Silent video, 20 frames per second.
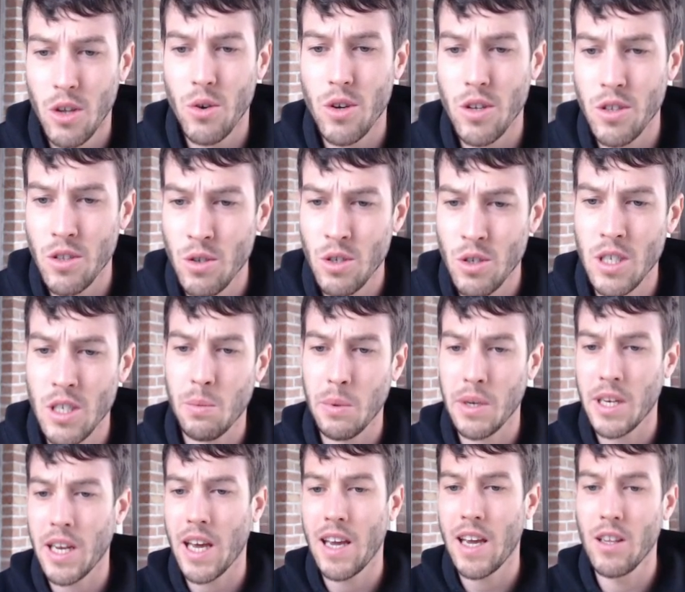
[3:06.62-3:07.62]
You can do this
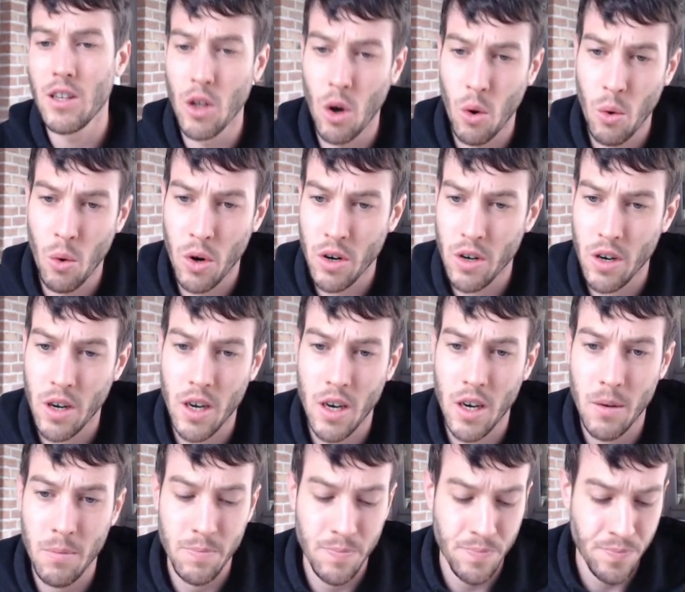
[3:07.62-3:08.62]
with a lower
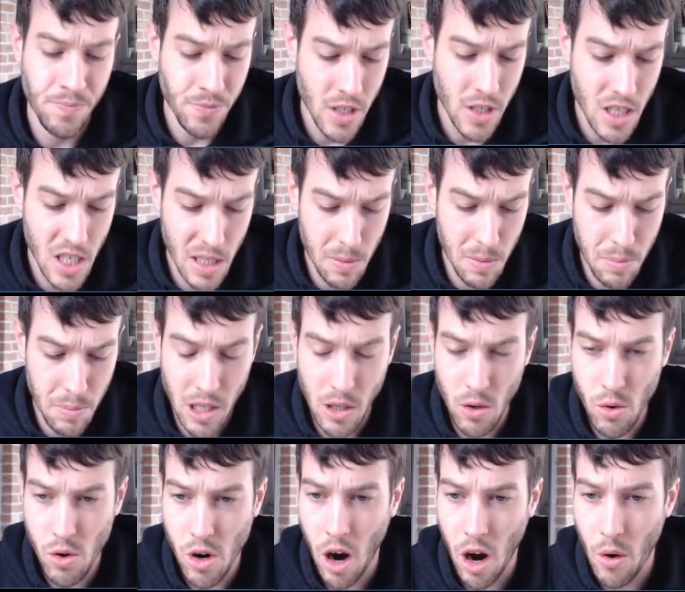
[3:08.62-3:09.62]
CP
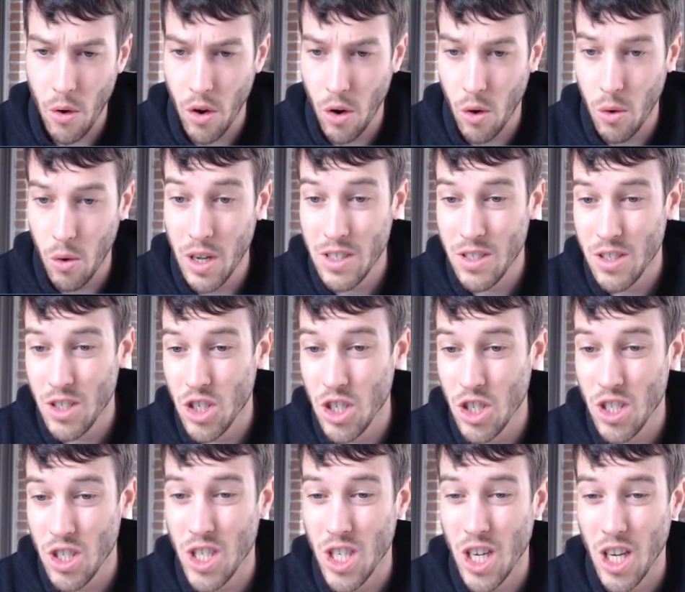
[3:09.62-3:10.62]
Lucario. It's
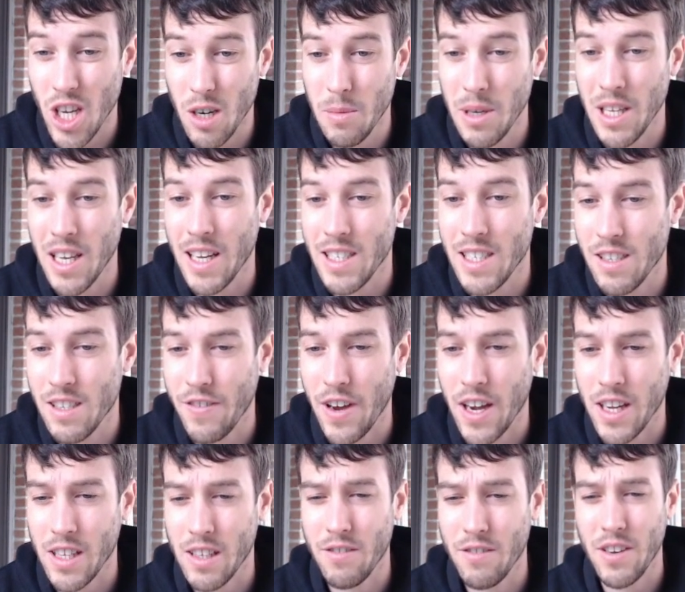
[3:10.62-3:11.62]
just going to be less
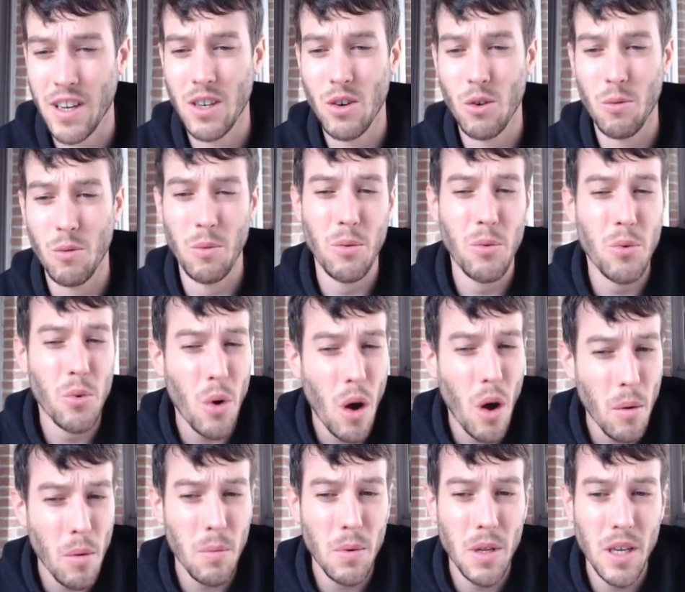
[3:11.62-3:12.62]
effective, and you're
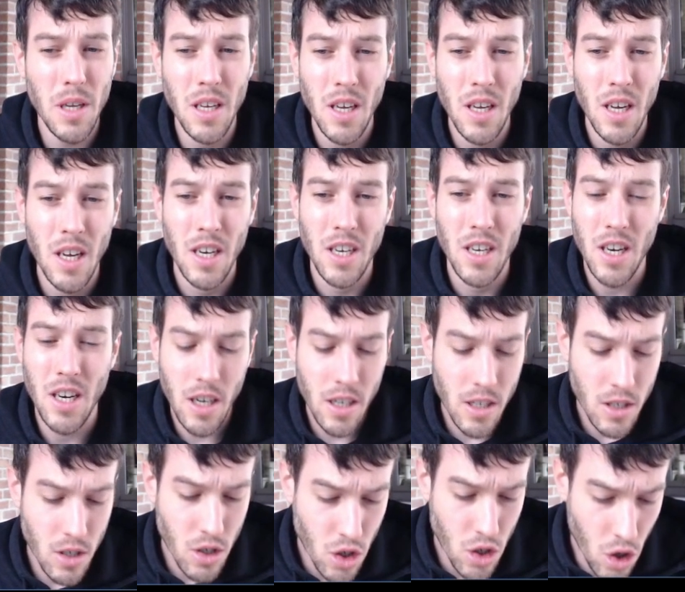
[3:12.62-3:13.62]
probably not going
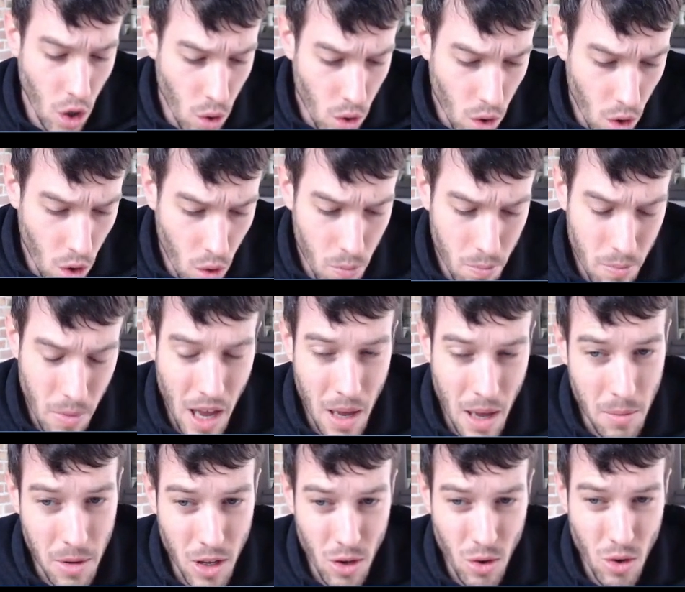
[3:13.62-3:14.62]
to solo.
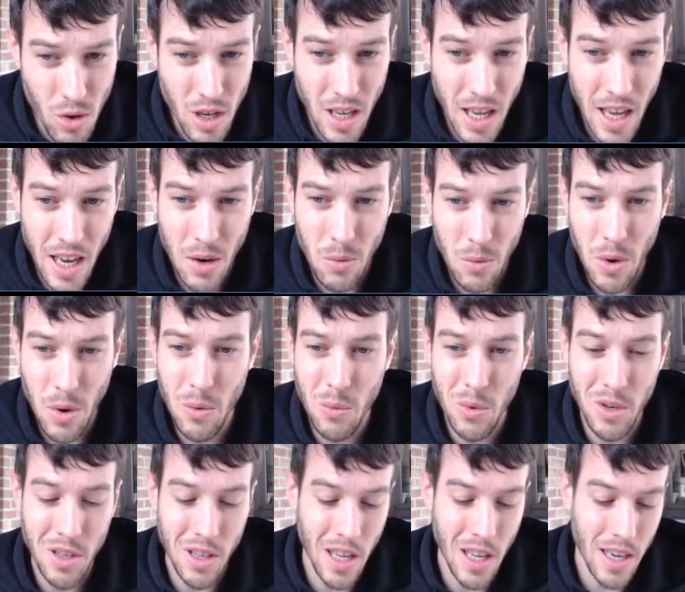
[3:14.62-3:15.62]
Maybe you can get away
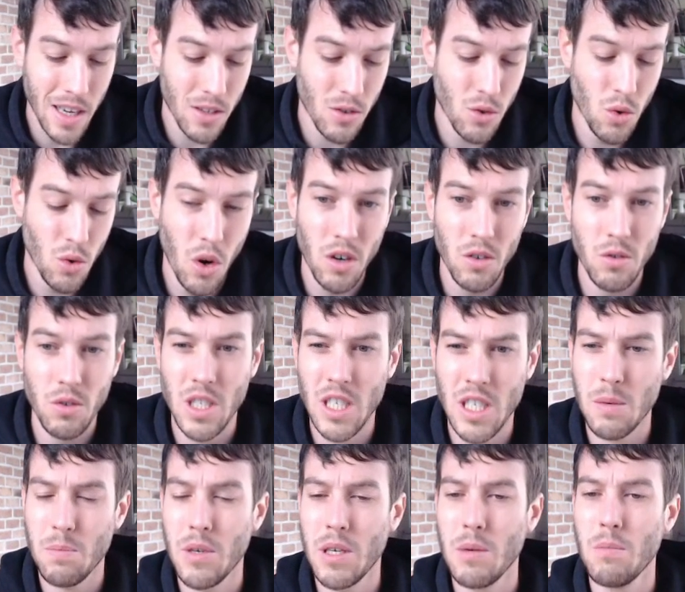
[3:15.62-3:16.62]
with like 200
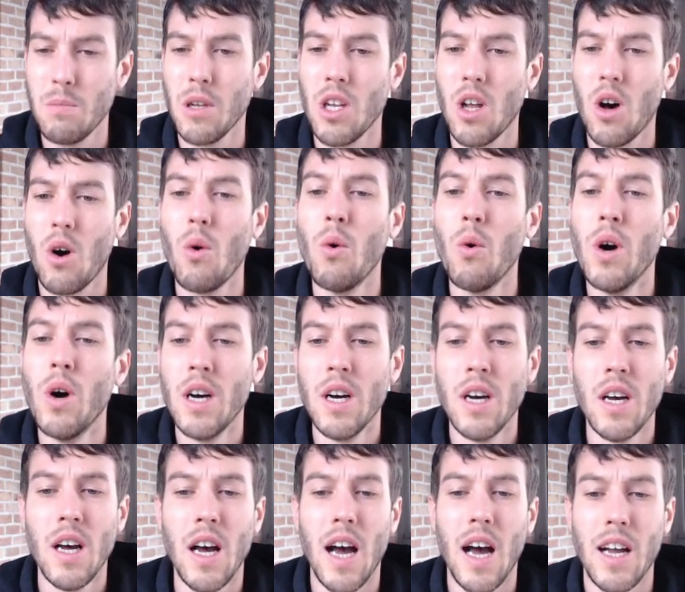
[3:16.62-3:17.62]
CP below,
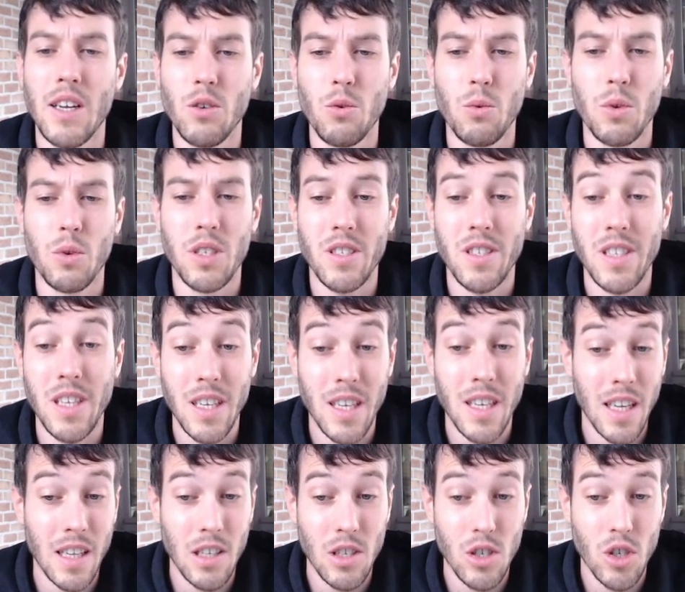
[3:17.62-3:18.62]
and you will still
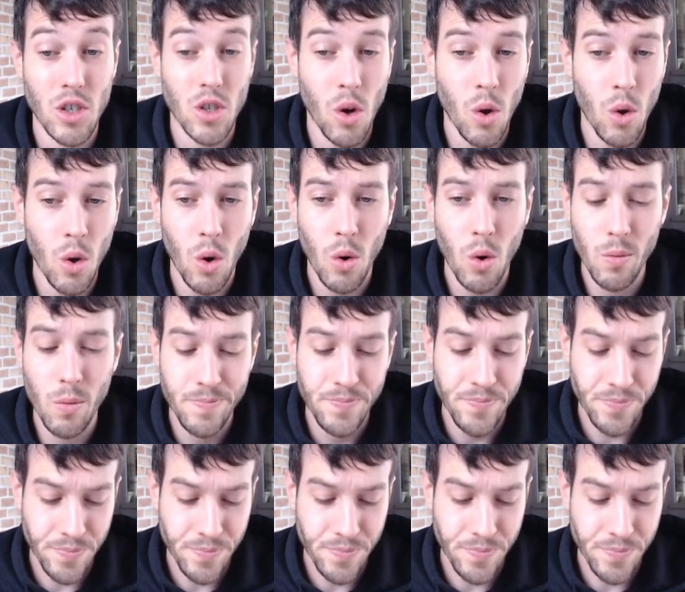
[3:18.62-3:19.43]
get the solo.